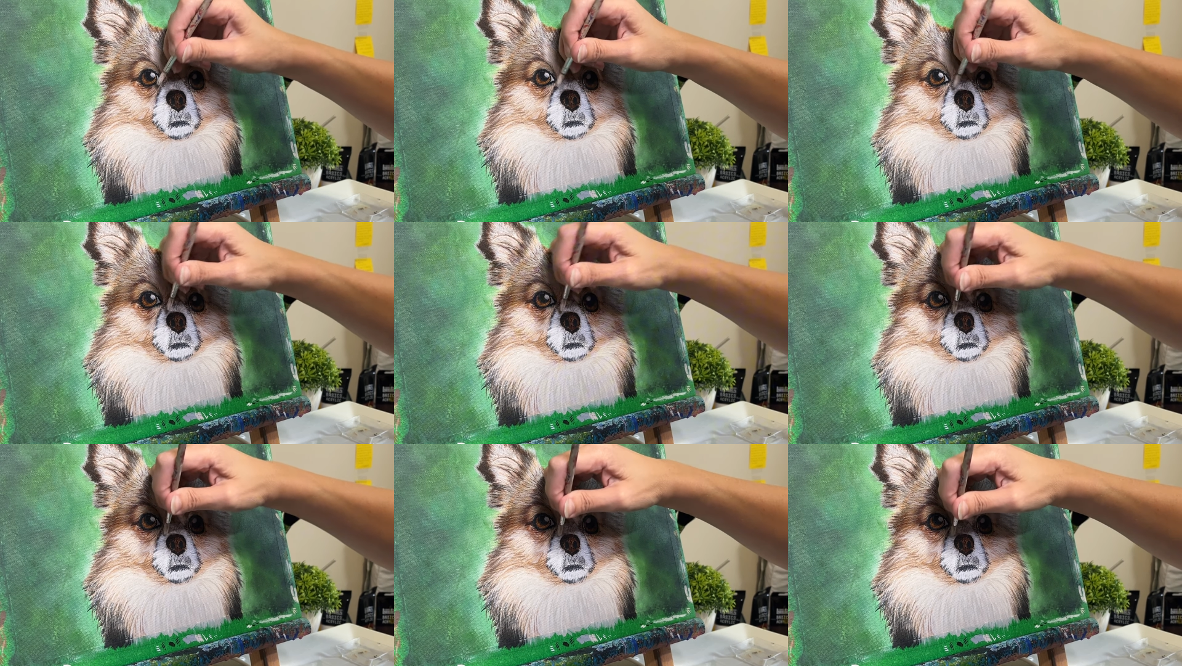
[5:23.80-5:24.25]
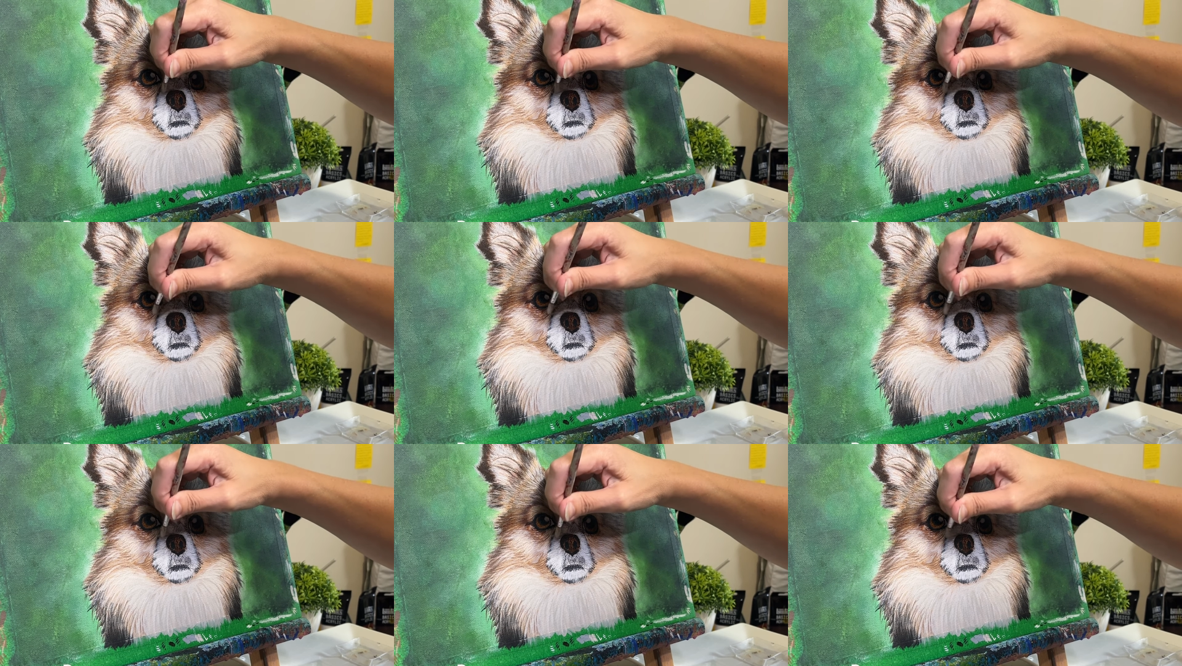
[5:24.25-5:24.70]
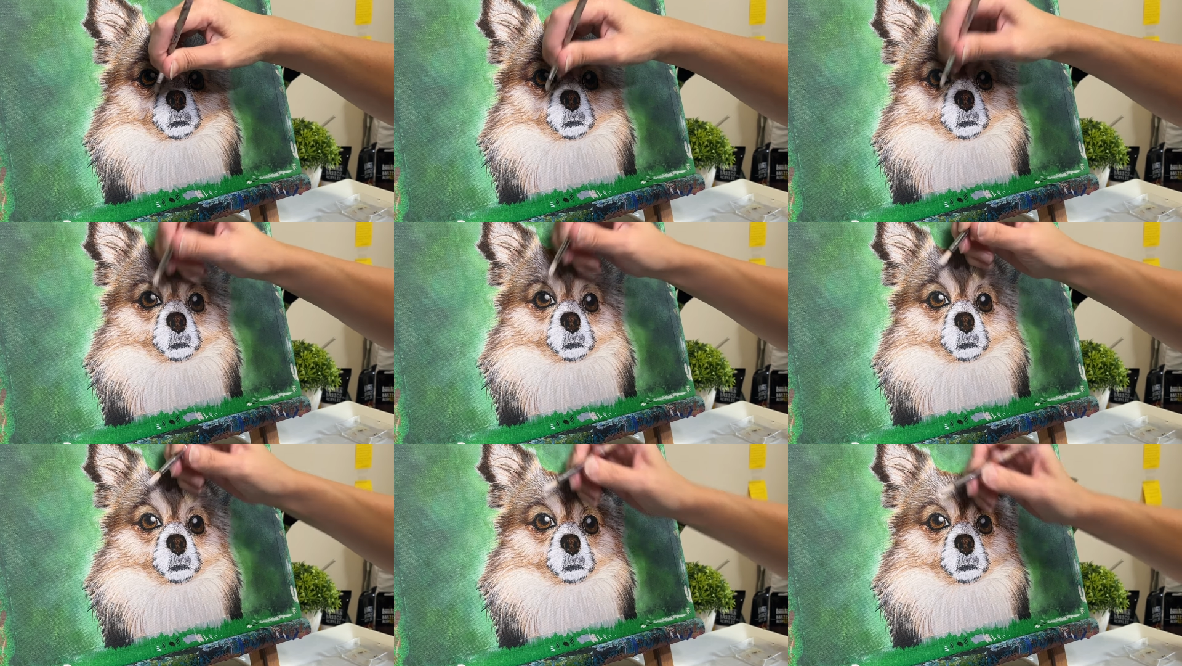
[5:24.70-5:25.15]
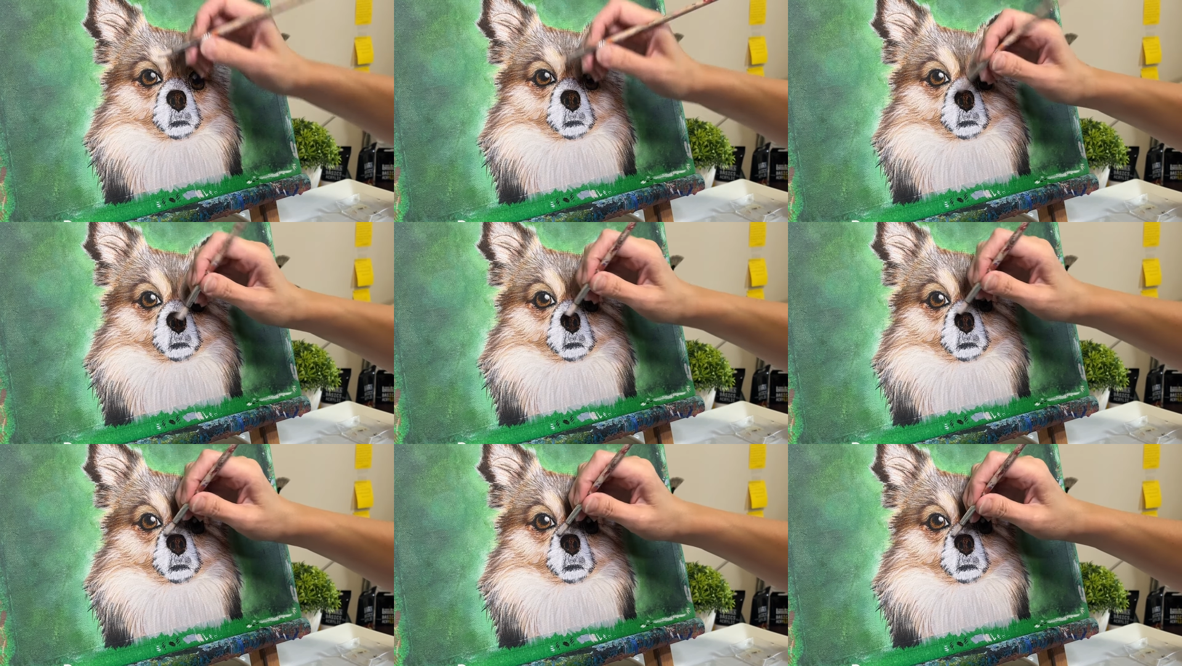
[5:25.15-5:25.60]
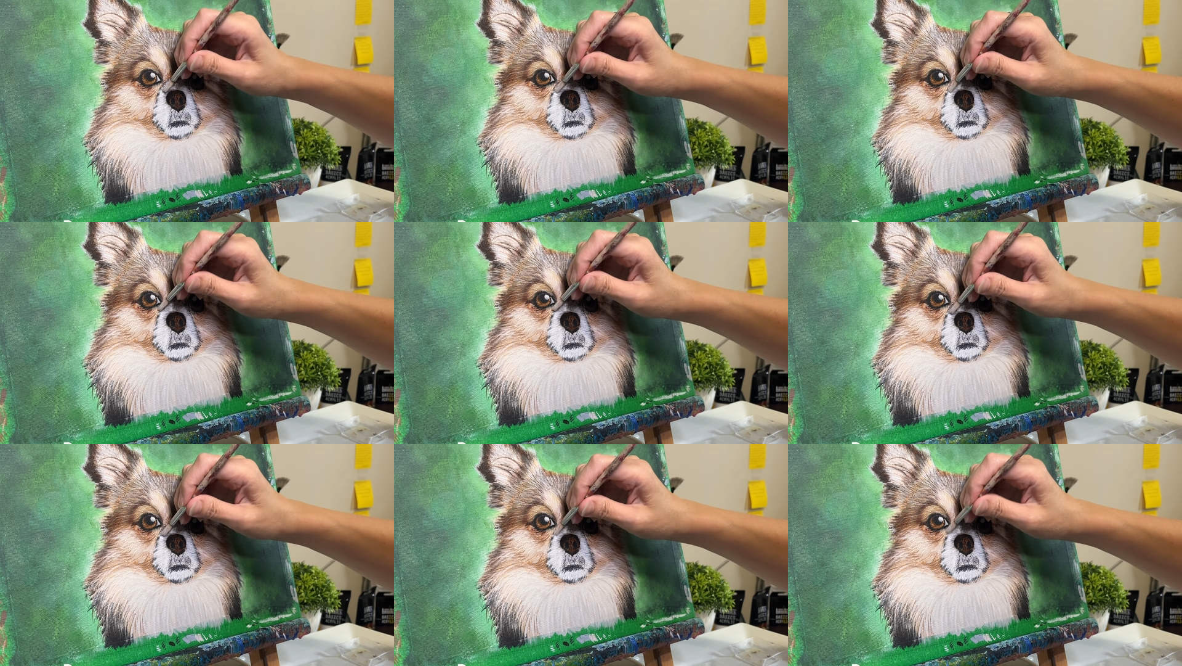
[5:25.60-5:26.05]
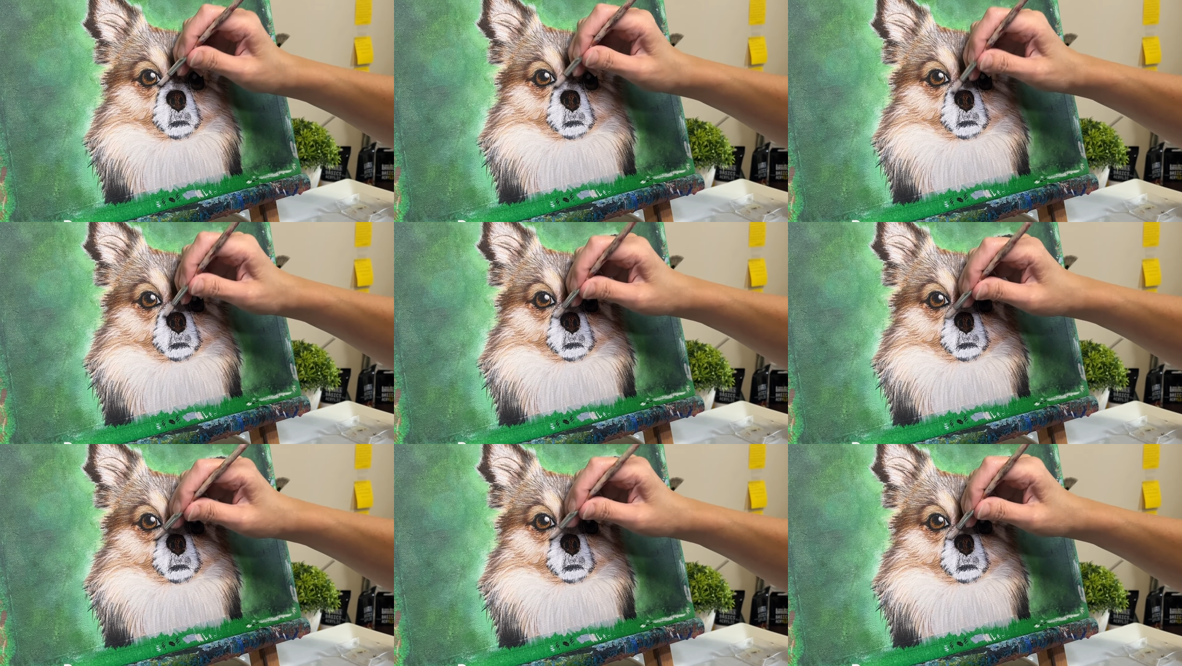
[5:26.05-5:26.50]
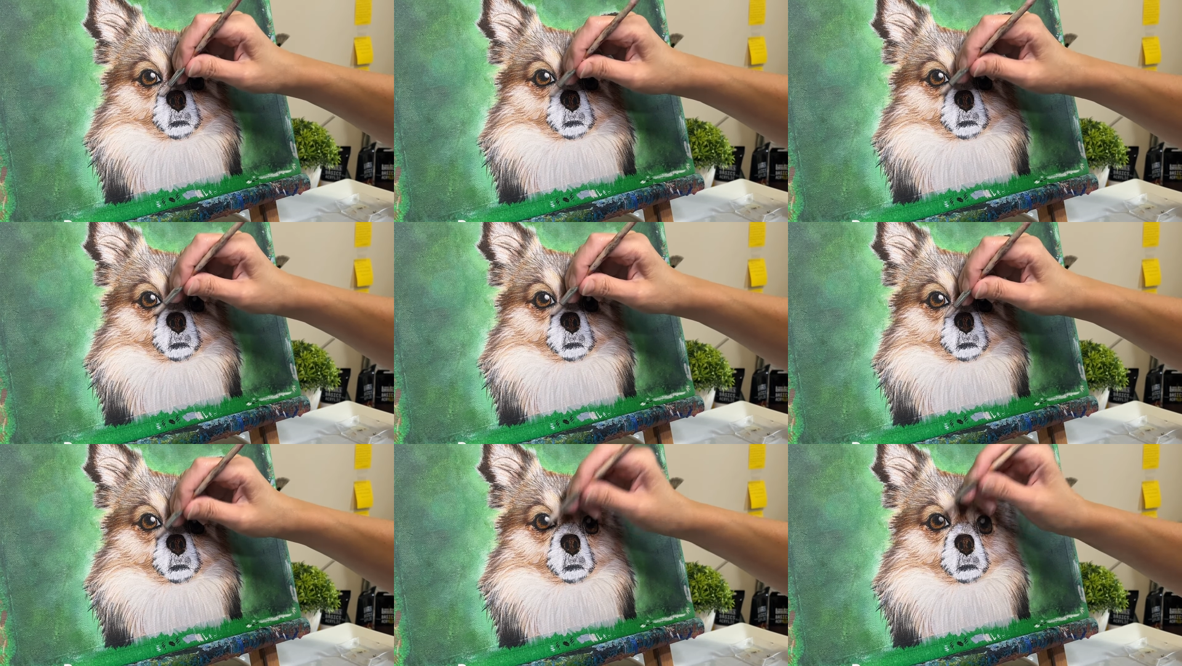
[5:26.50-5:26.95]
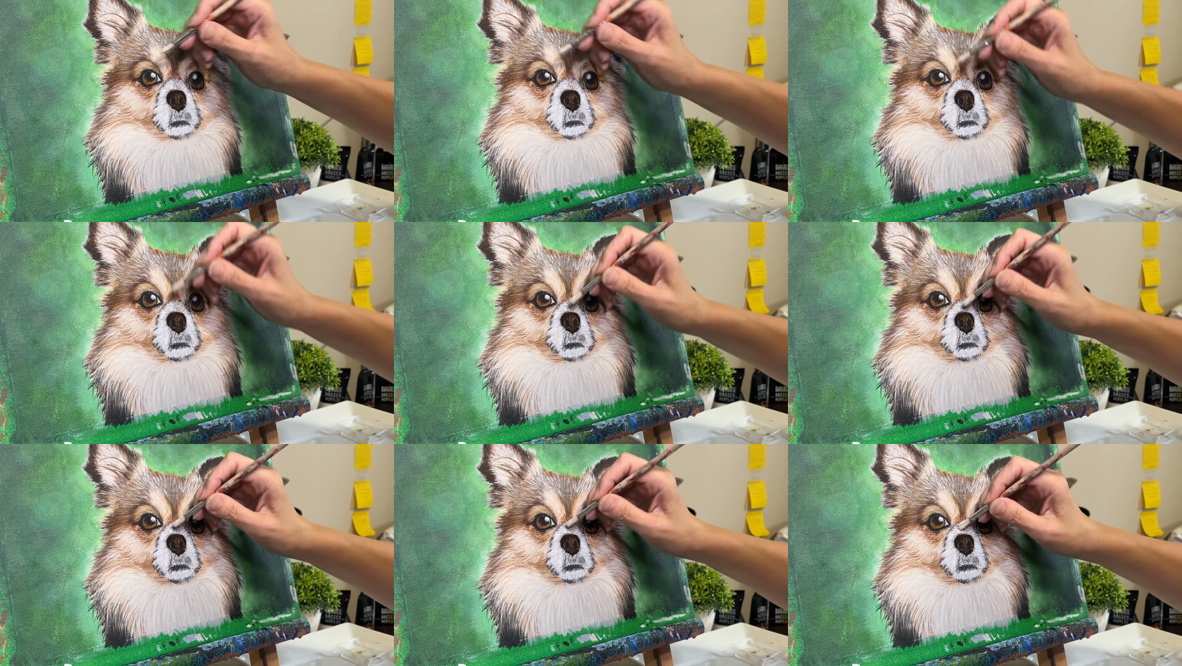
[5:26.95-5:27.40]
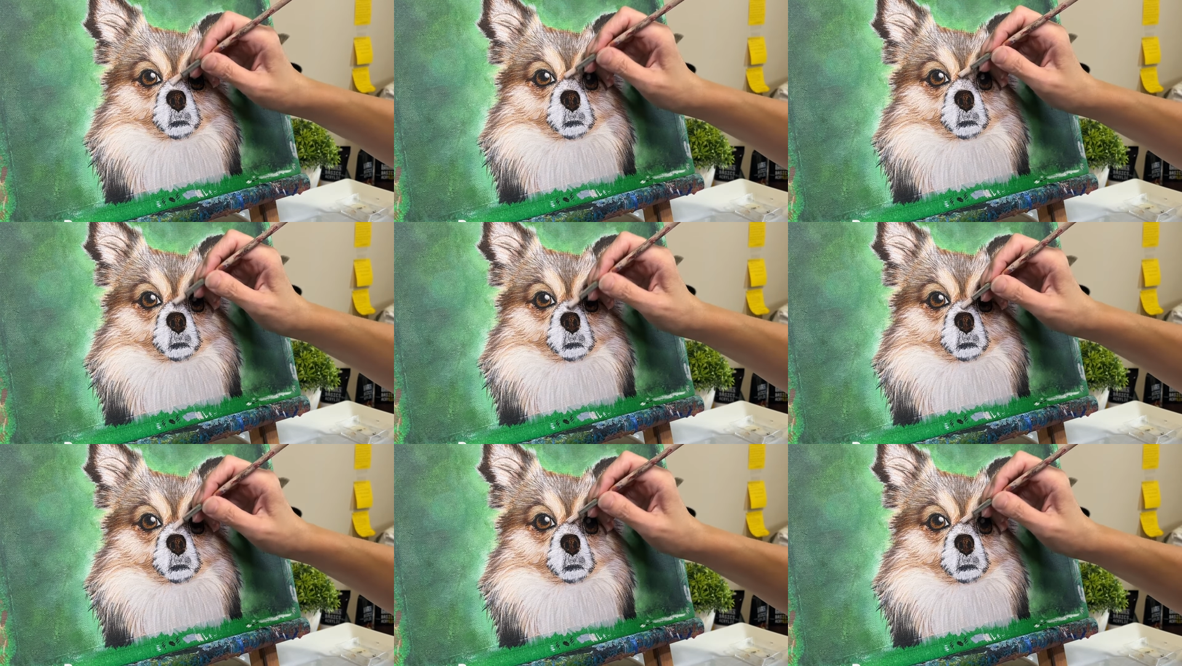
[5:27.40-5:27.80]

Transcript: No face is visible, so there are no lips to read.